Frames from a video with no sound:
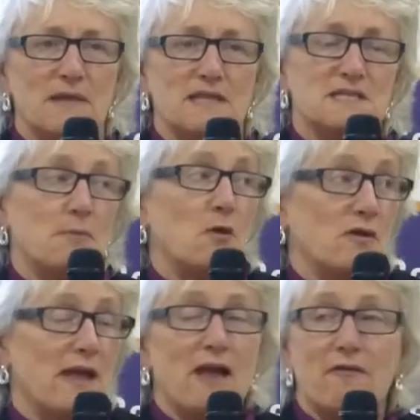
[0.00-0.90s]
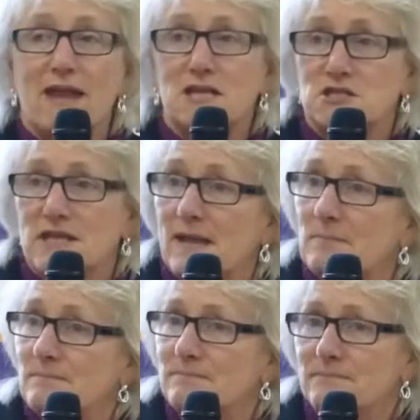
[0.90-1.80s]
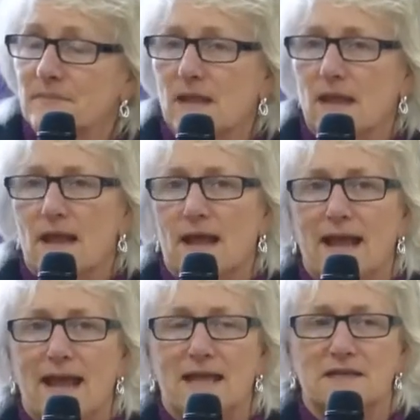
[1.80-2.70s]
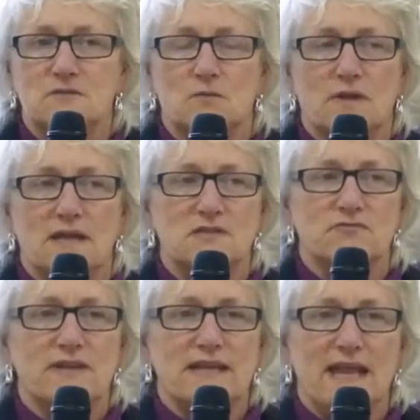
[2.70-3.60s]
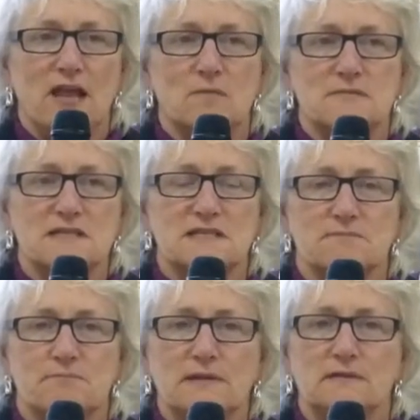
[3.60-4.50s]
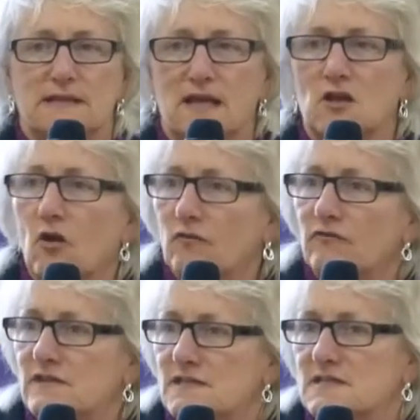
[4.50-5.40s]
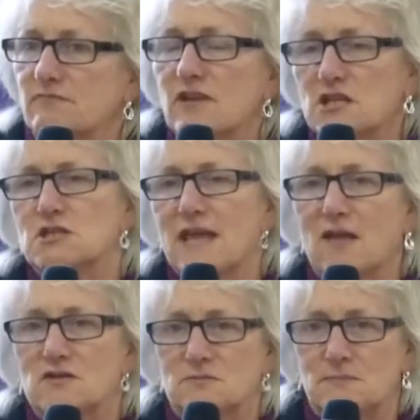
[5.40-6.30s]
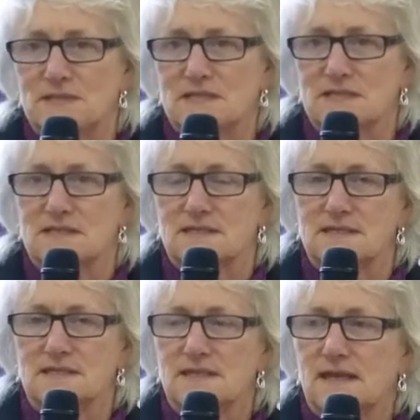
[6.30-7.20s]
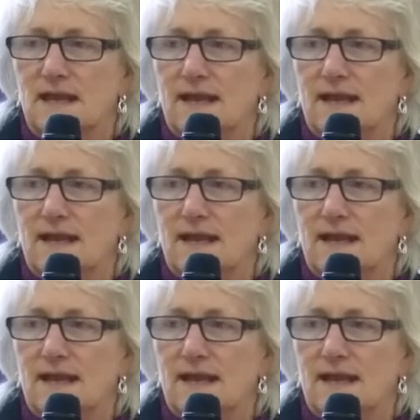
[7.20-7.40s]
He spoke at our AGM, and he's really helped us build our confidence in reaching out to businesses.